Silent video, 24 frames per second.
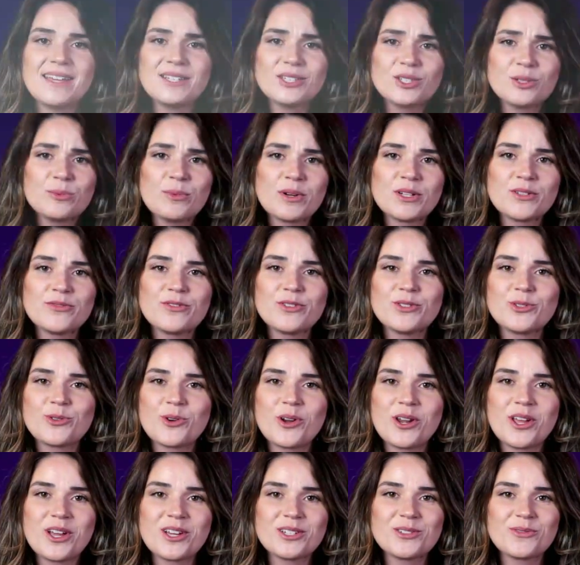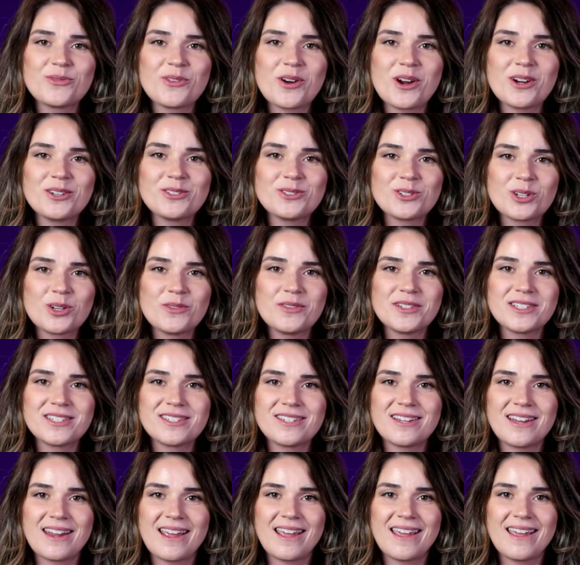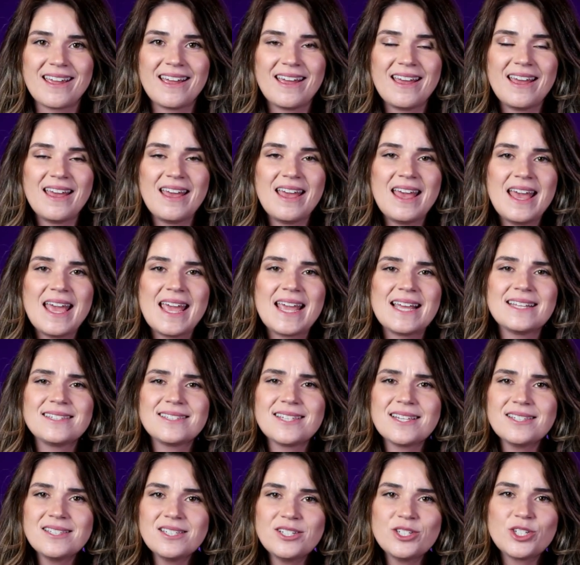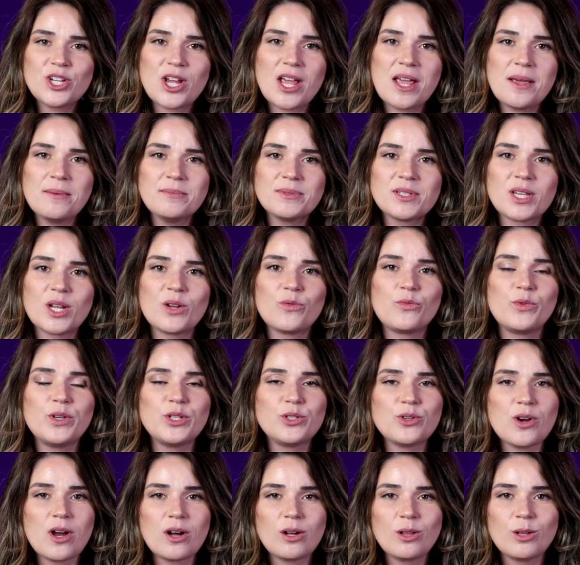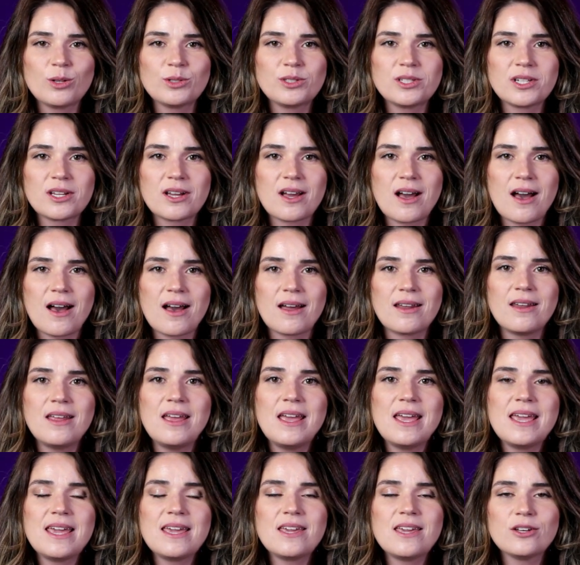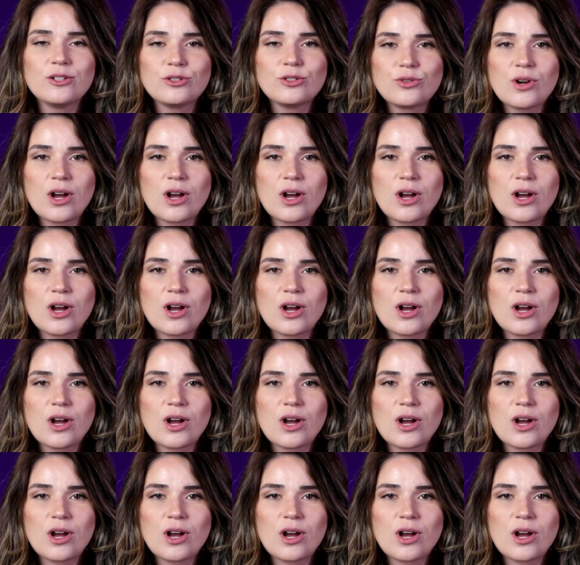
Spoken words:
so much for joining us for our service today. It says in James that if we draw close to God, He'll draw